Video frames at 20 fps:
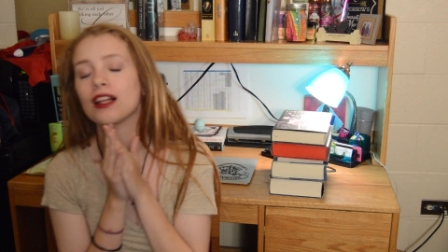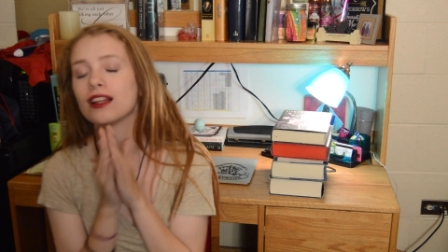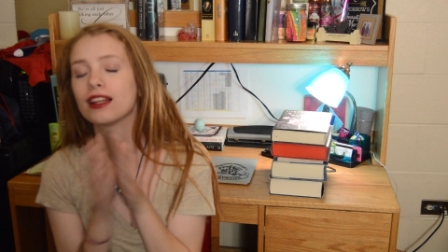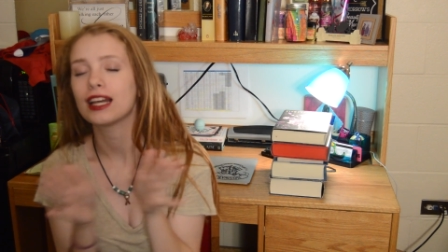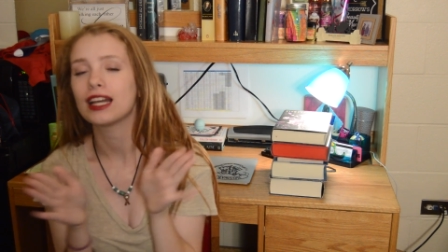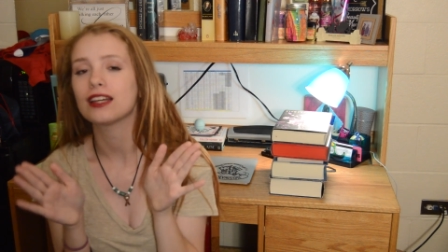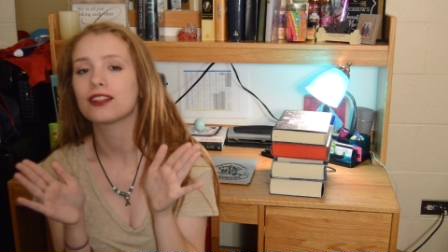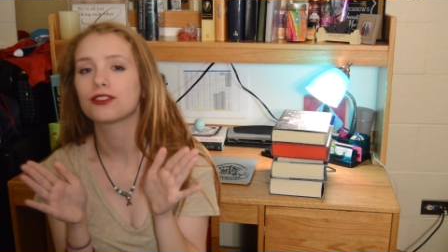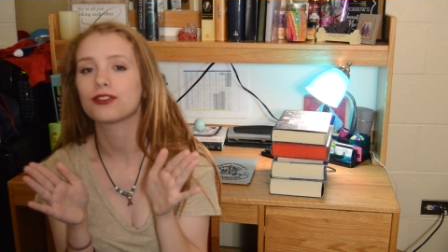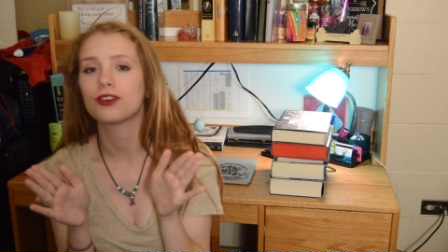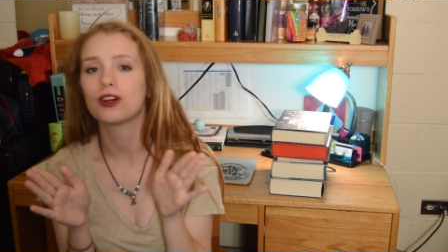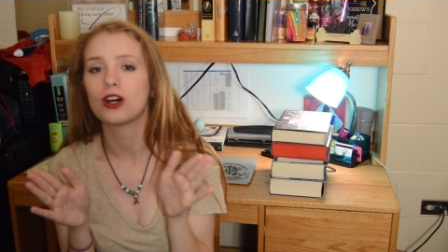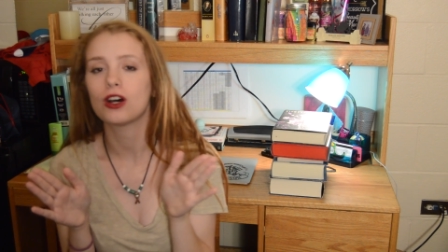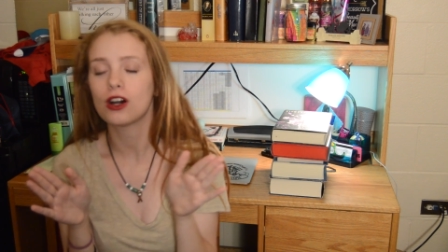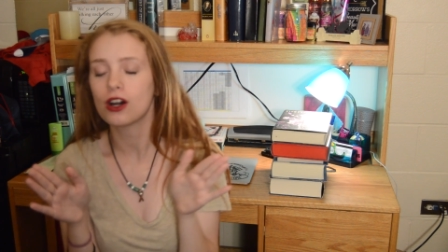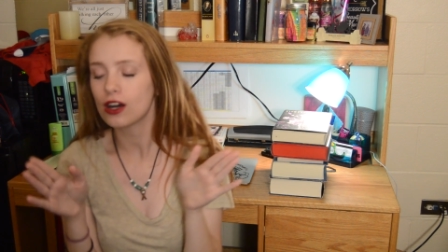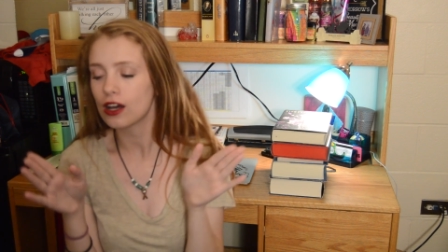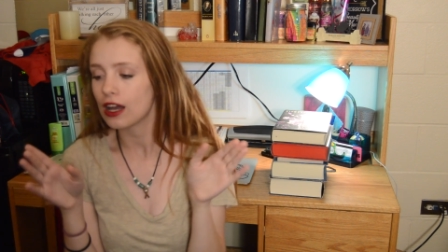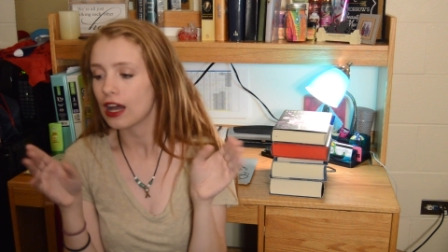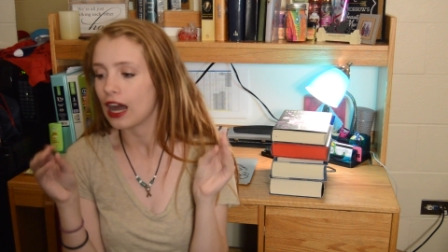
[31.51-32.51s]
Last
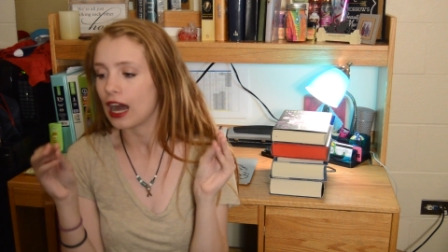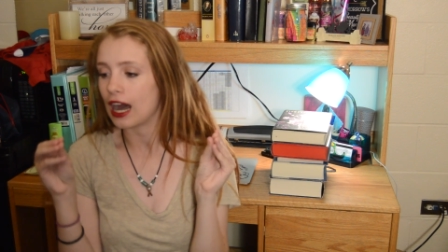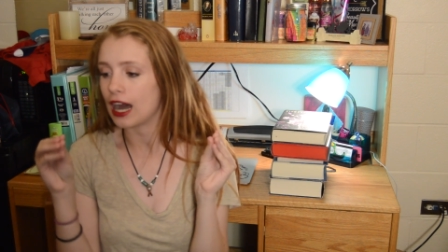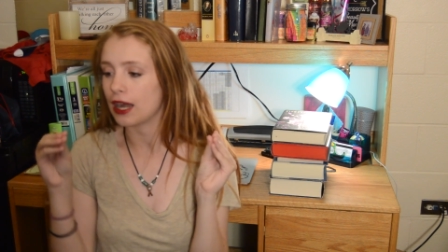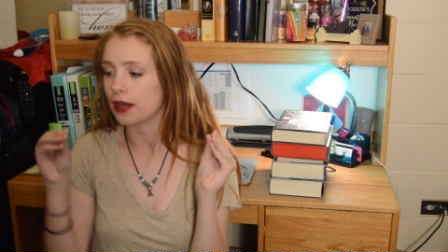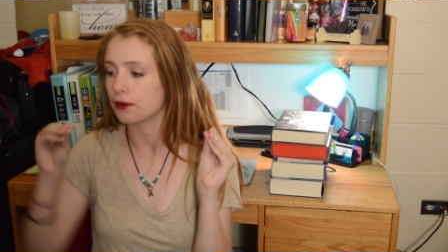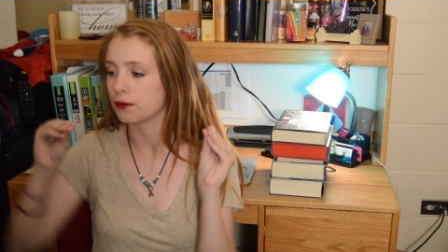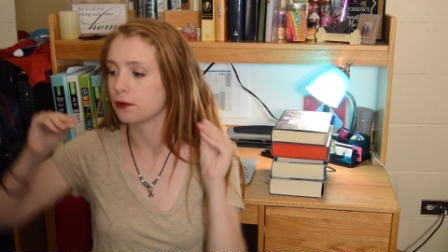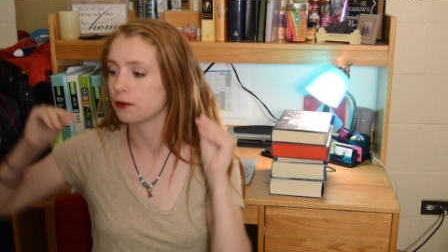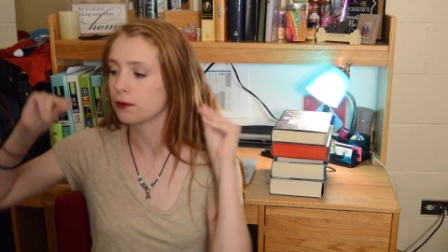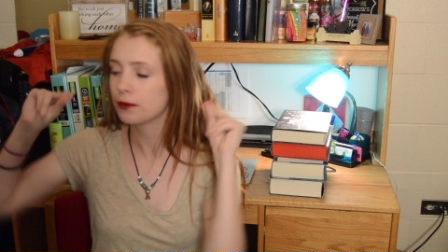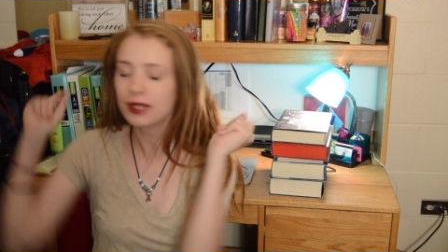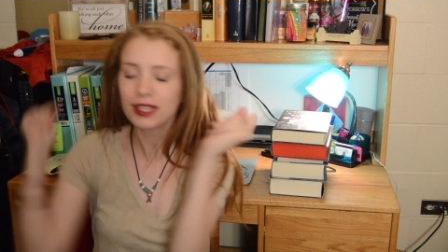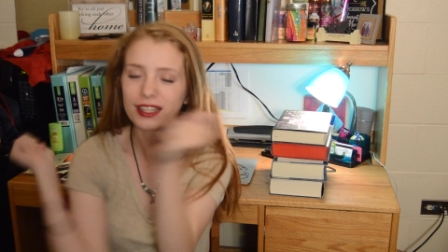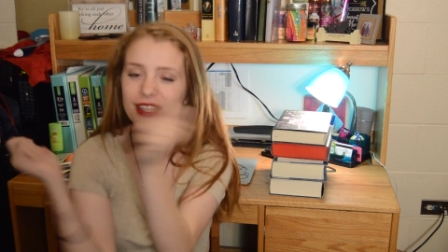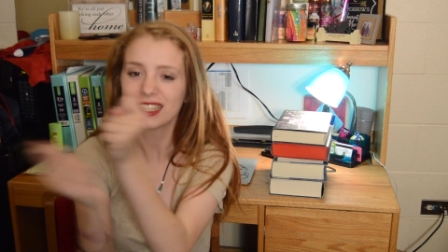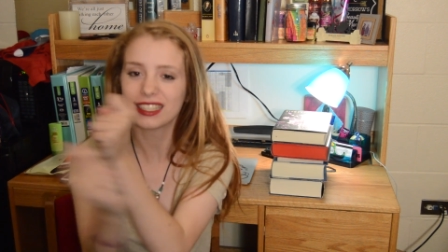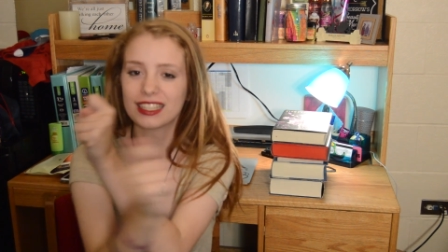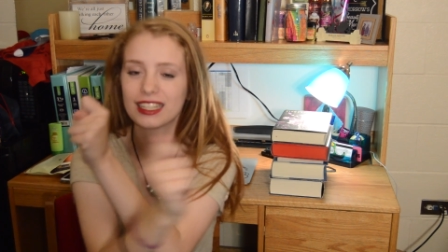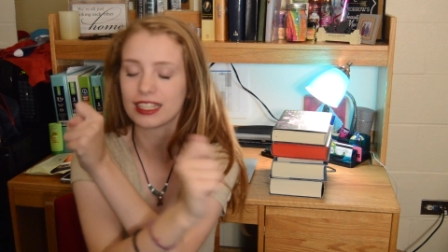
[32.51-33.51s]
fall, I
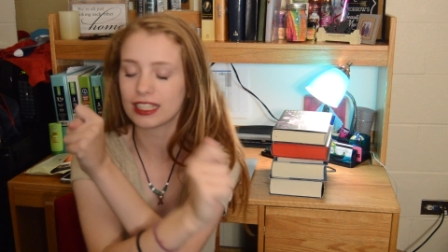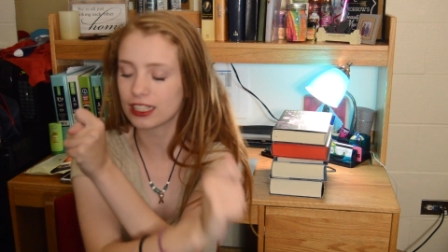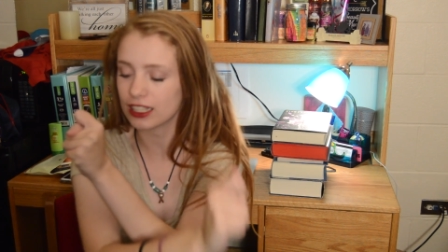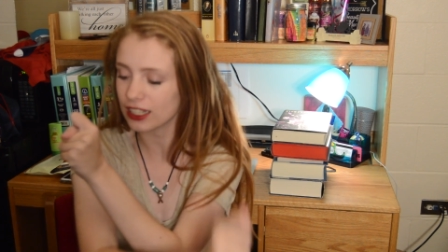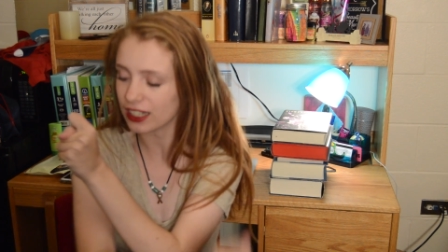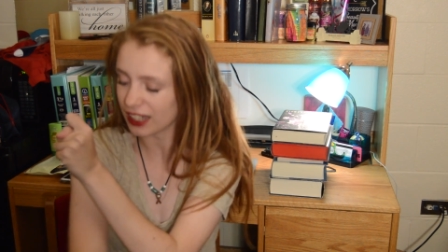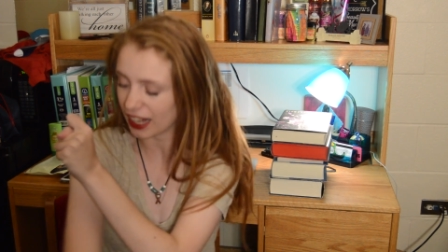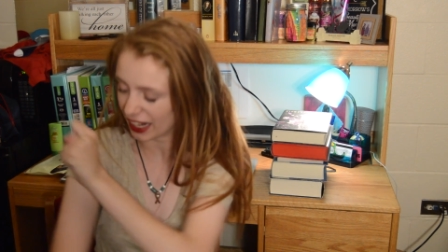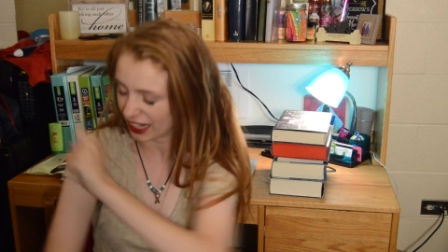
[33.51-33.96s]
really did good.